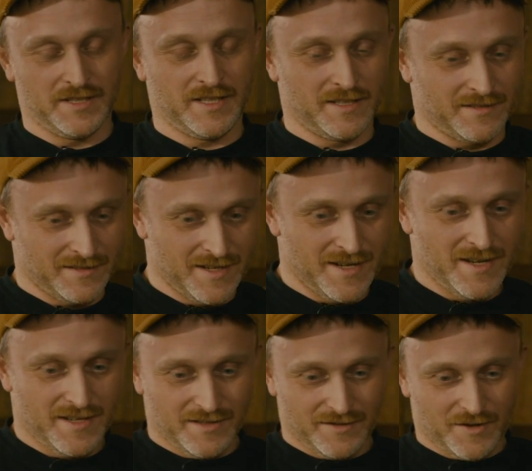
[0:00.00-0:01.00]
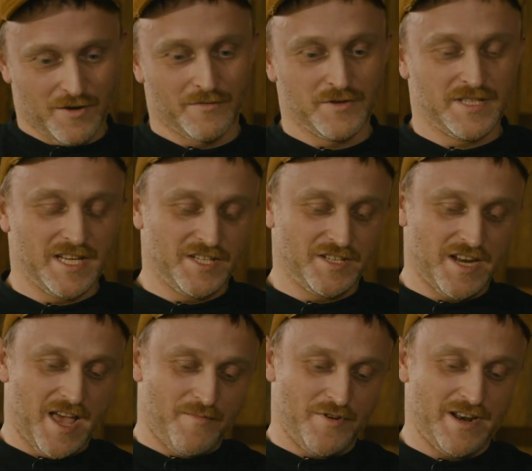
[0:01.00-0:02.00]
And then the conversation
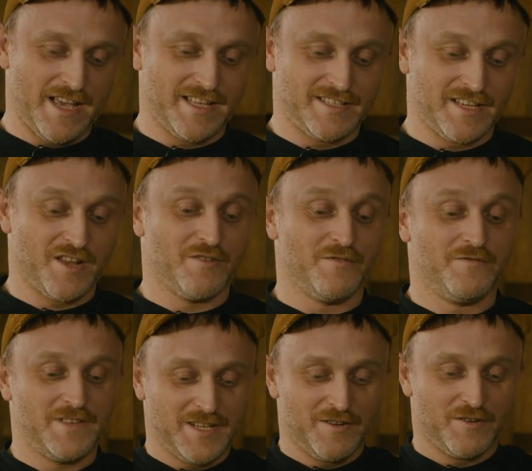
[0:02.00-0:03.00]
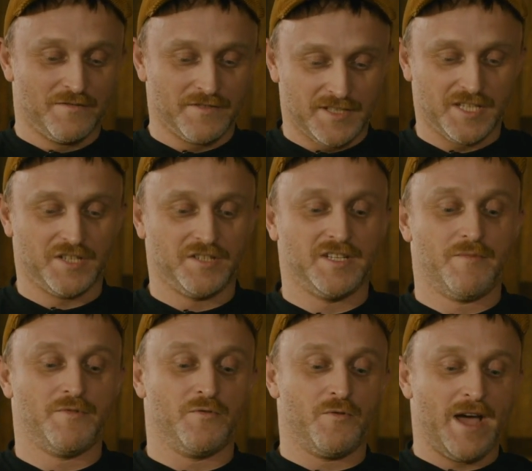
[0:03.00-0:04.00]
happens like it's a kind of physical conversation that
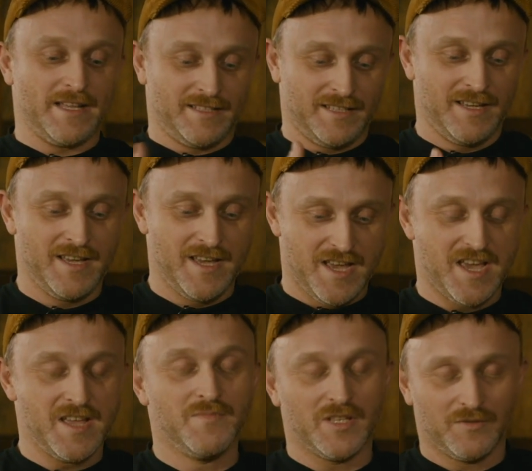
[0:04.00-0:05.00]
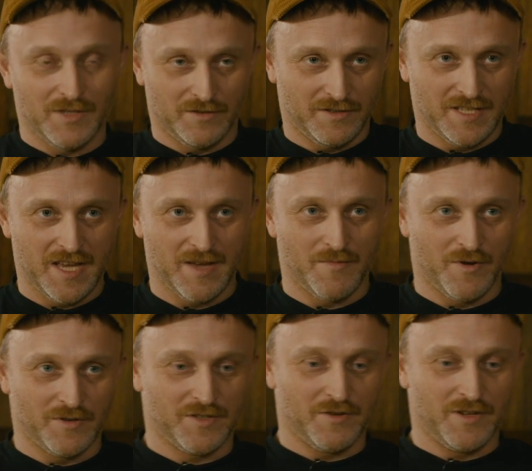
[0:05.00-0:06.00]
happens right in between the
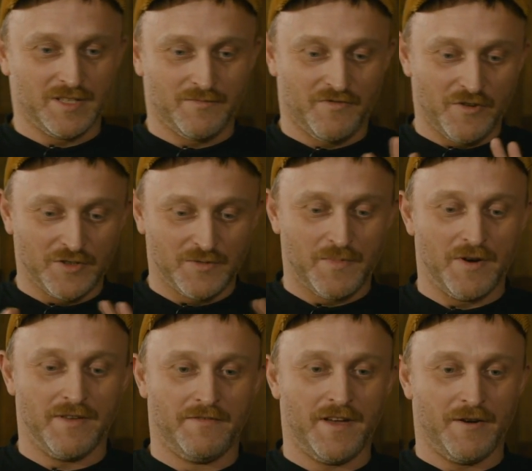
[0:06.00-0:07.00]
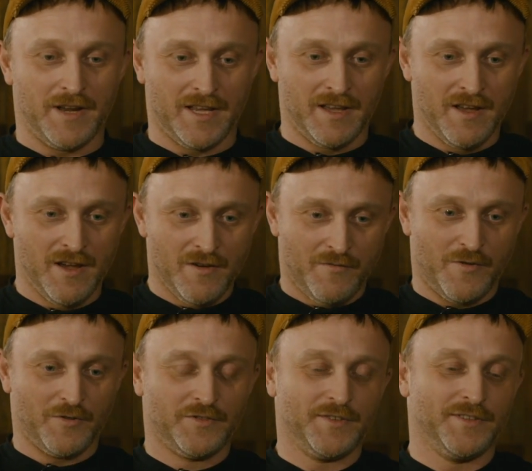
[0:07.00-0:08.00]
tables. So it's first peripheric,
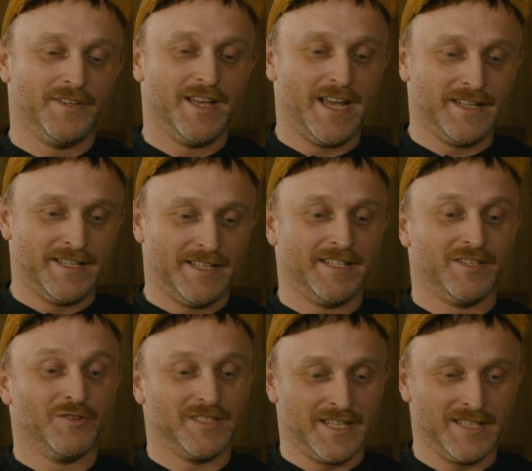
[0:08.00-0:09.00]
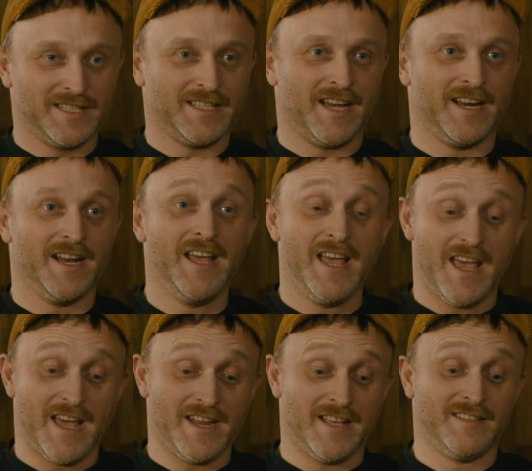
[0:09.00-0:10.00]
frontal, and then it goes inside.
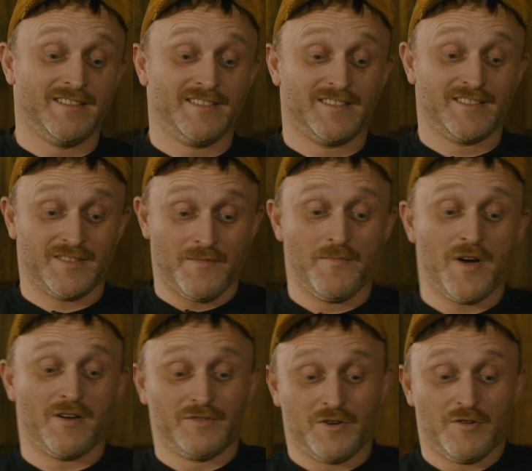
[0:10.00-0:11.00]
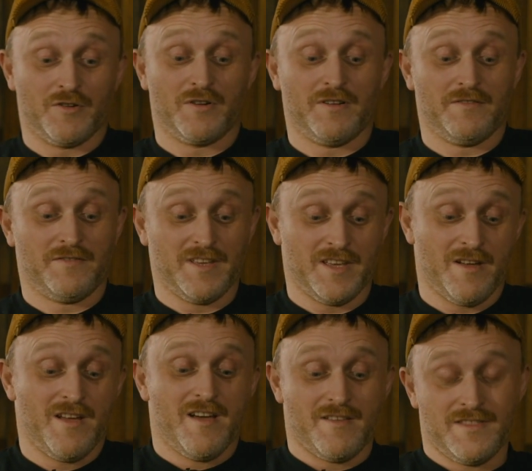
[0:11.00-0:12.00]
And then some part of the choreography,
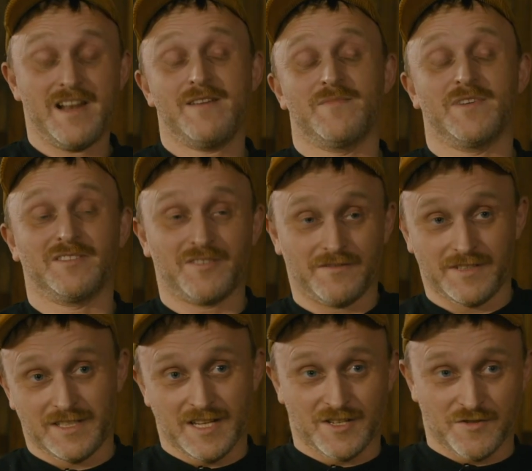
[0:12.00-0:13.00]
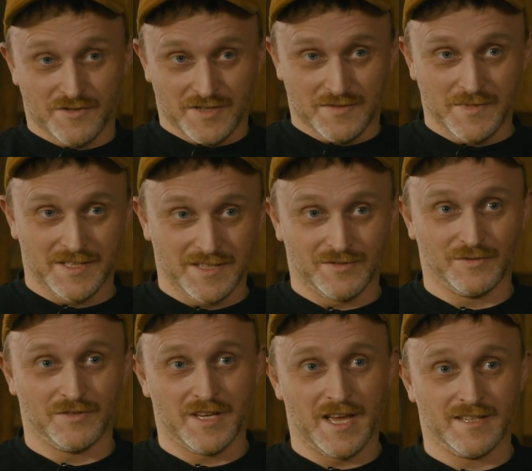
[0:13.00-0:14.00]
an element of it, gets transmitted to
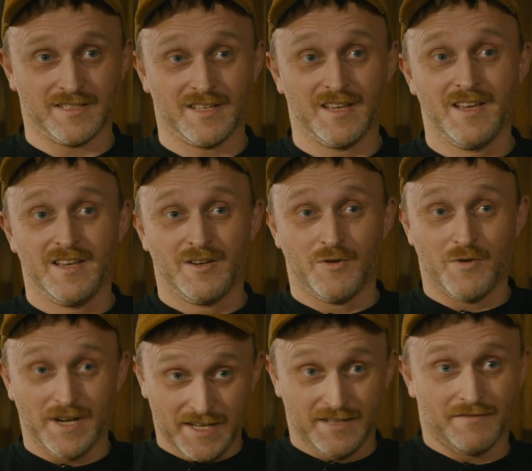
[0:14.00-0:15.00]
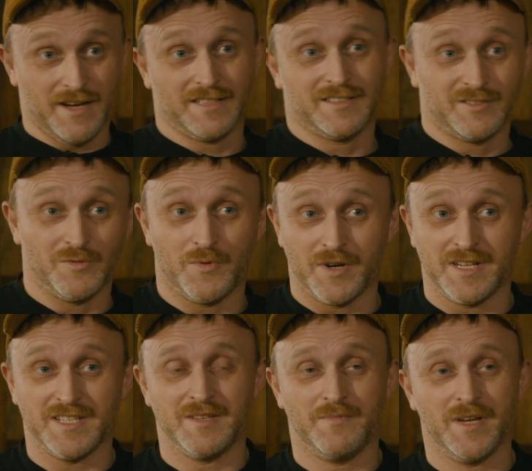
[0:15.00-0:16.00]
the guests who are then invited to
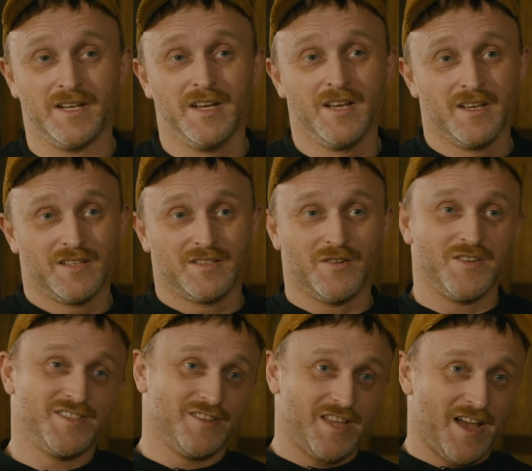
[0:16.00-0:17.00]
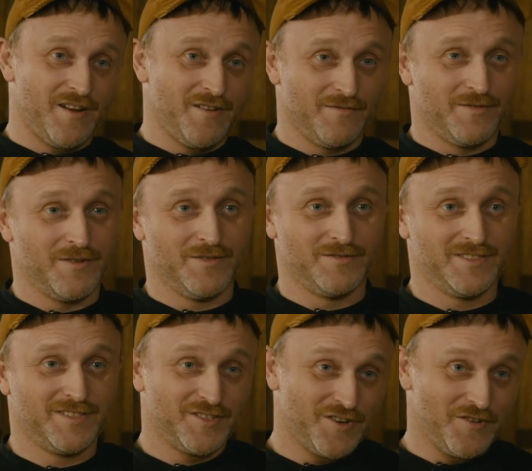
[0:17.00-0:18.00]
participate. So it's a kind of
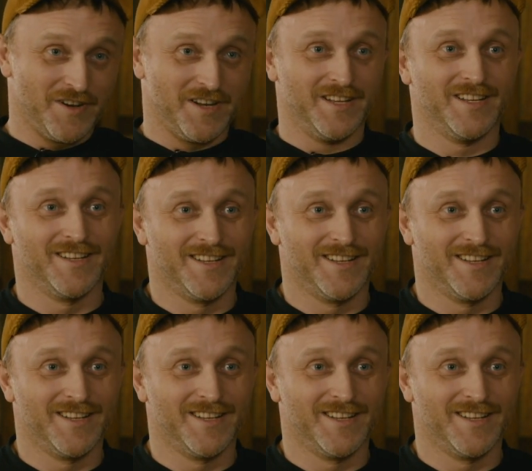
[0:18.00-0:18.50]
it's a journey.